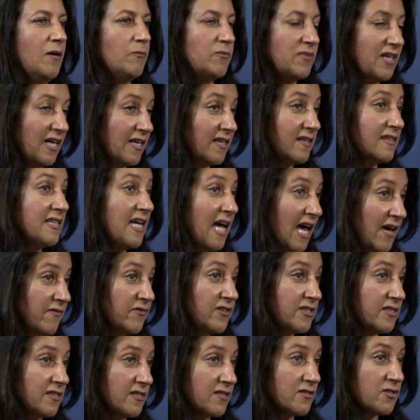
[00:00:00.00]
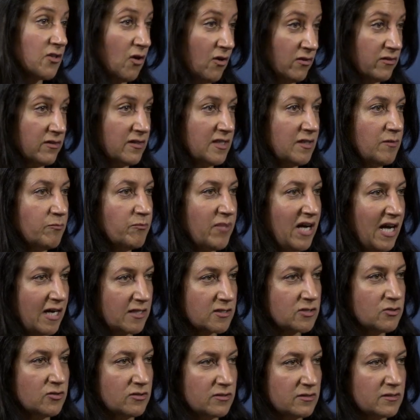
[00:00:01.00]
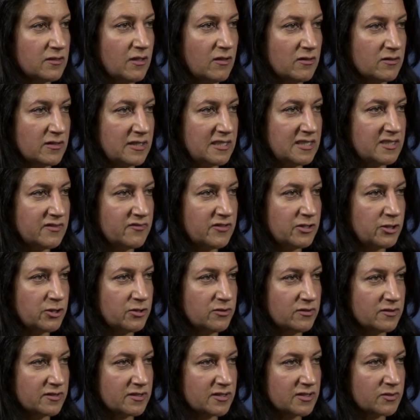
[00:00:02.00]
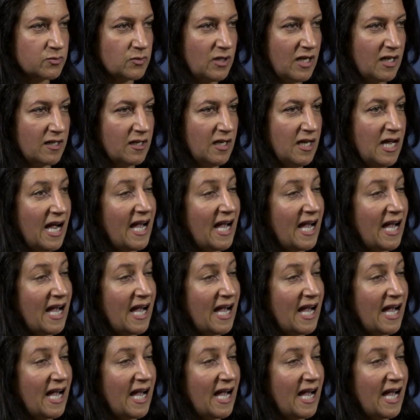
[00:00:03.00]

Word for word: getting the evidence on the impact on individuals as well,